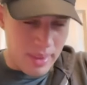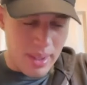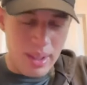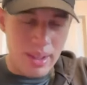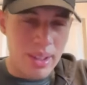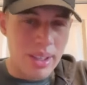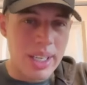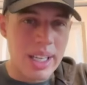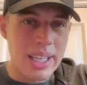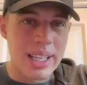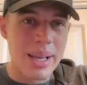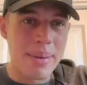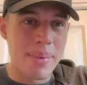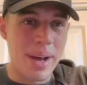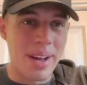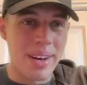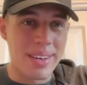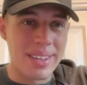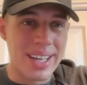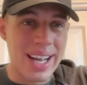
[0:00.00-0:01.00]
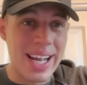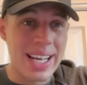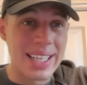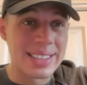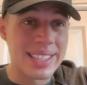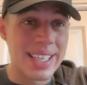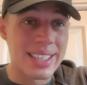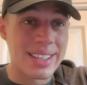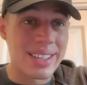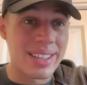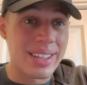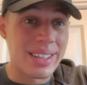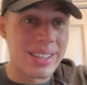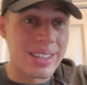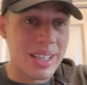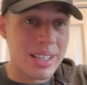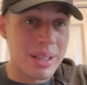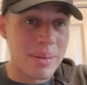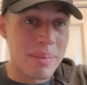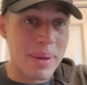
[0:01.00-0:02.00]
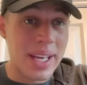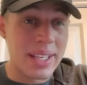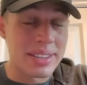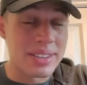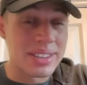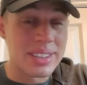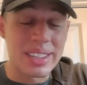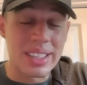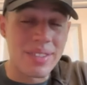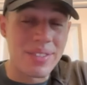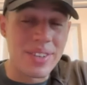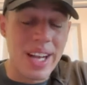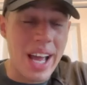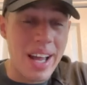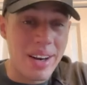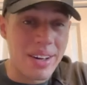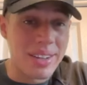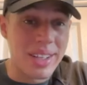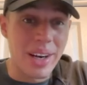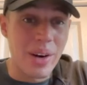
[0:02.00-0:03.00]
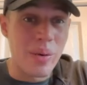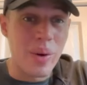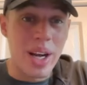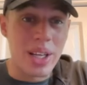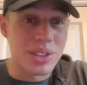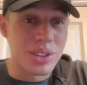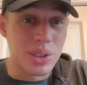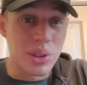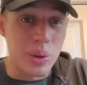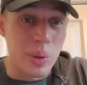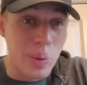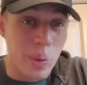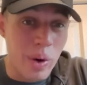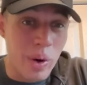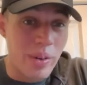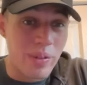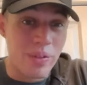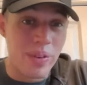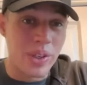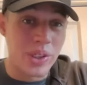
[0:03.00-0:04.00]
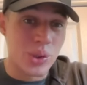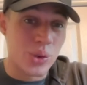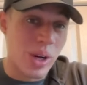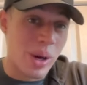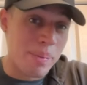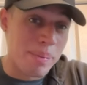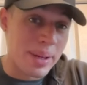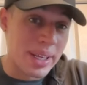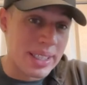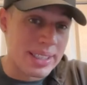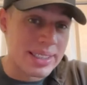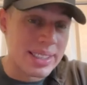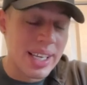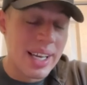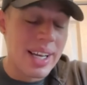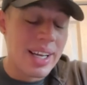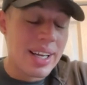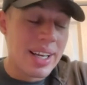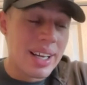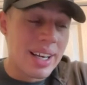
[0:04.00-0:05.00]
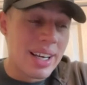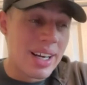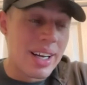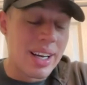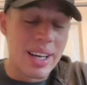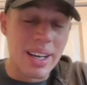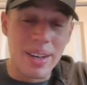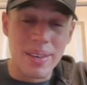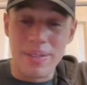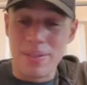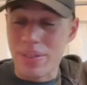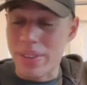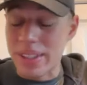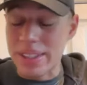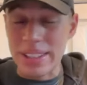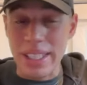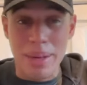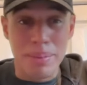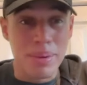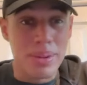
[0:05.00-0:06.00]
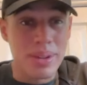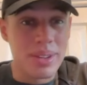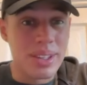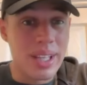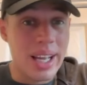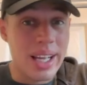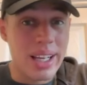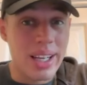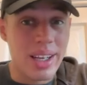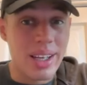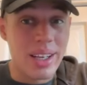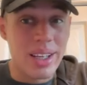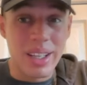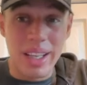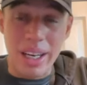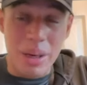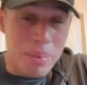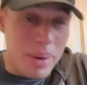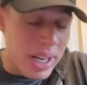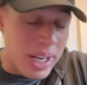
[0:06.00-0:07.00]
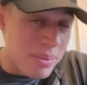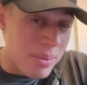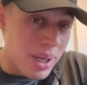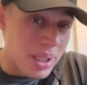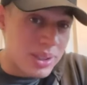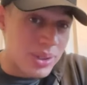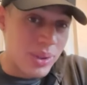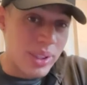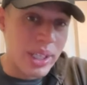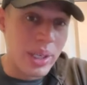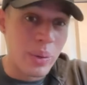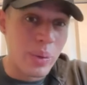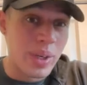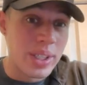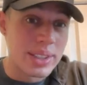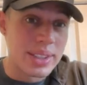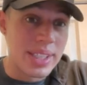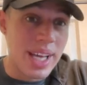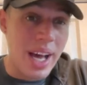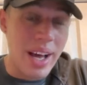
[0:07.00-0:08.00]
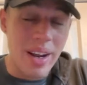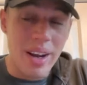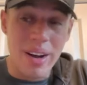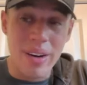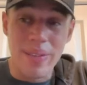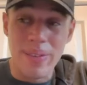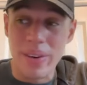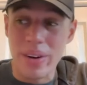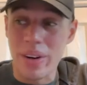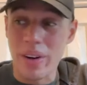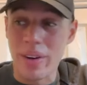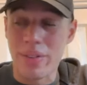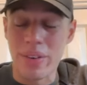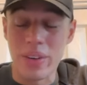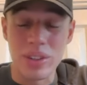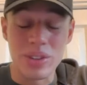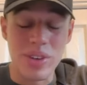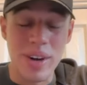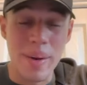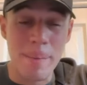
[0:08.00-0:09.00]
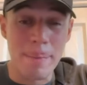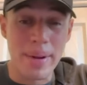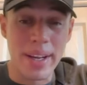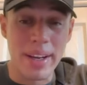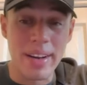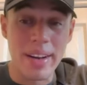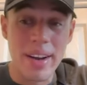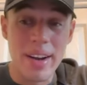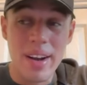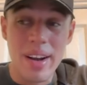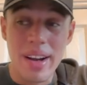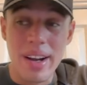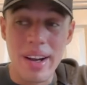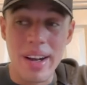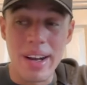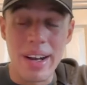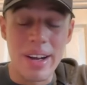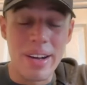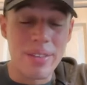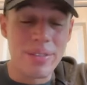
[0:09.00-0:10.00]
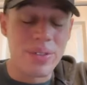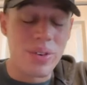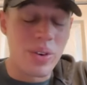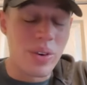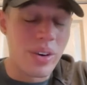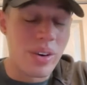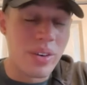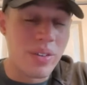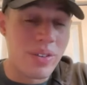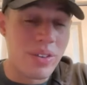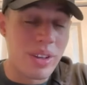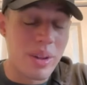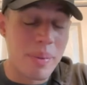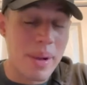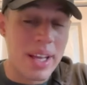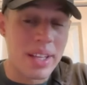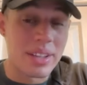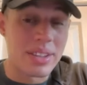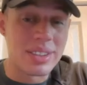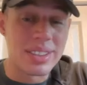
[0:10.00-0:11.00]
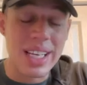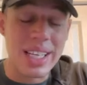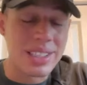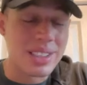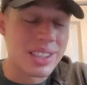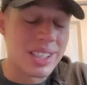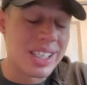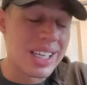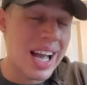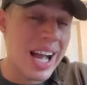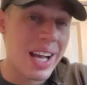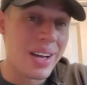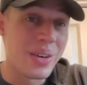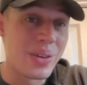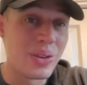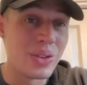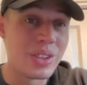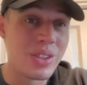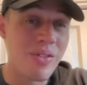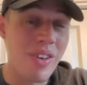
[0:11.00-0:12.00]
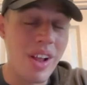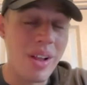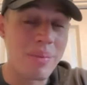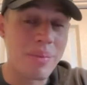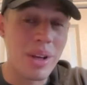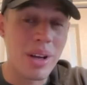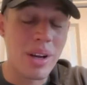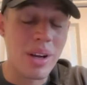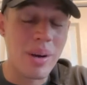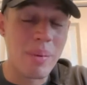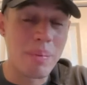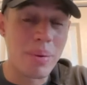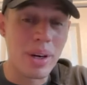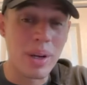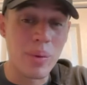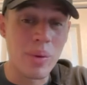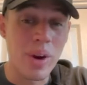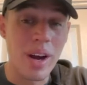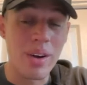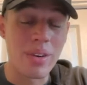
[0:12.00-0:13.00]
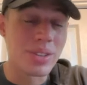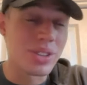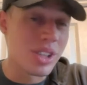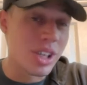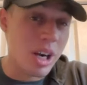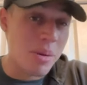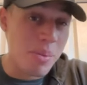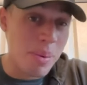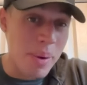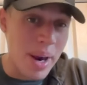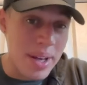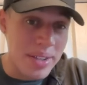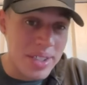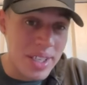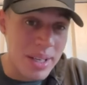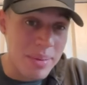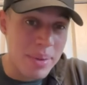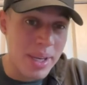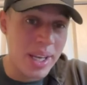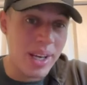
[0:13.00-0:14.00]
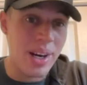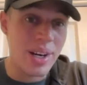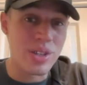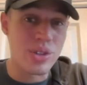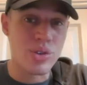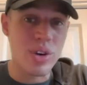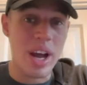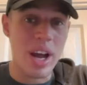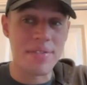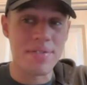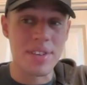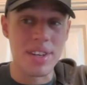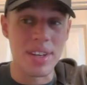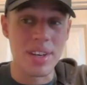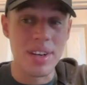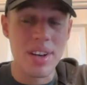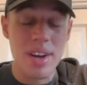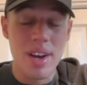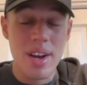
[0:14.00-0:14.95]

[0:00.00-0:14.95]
look at the amount of guys that the Panthers even had on their roster who weren't first round picks. For example, like Brandon Montour, he was not a first round pick for the Panthers. That's a guy who developed pretty well. Sergei Bobrovsky being undrafted